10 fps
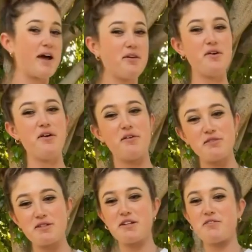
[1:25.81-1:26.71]
I don't know. I'm
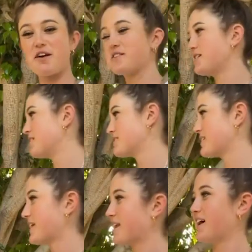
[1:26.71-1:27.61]
just going to write
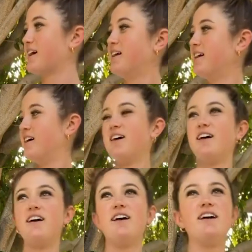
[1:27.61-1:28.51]
songs, blah, blah, blah.
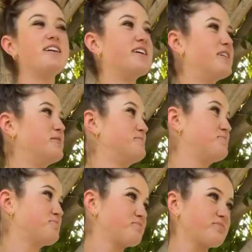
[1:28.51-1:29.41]
And I
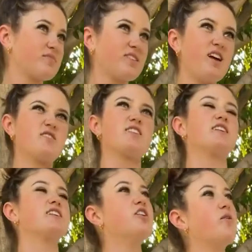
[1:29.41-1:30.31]
was
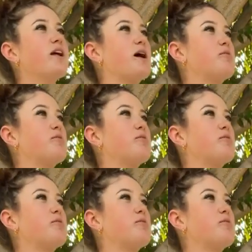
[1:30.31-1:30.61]
like, you know what?